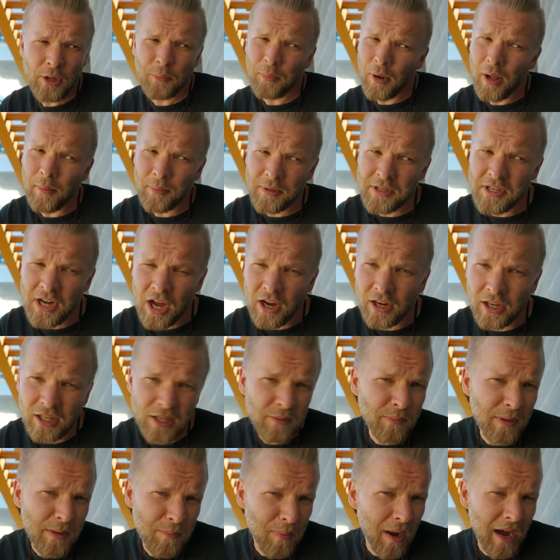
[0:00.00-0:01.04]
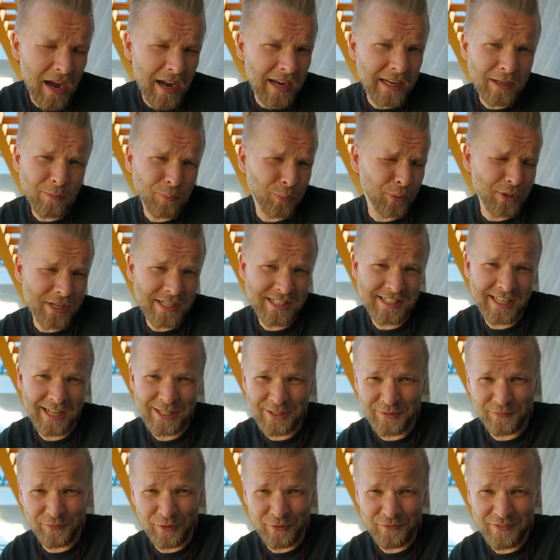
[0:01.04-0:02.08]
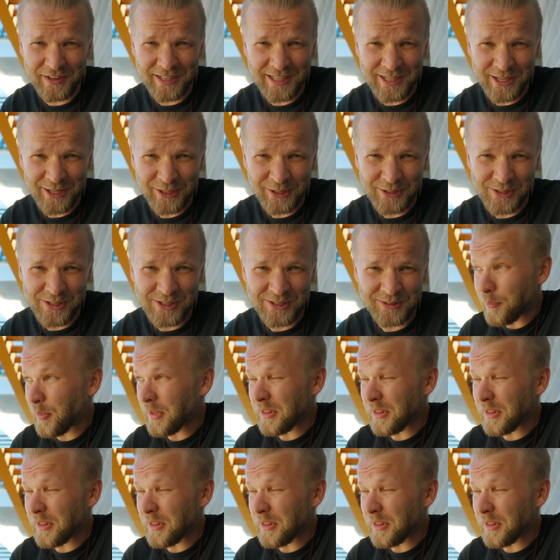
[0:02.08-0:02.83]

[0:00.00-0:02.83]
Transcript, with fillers: they're probably not gonna be buying presets for videos.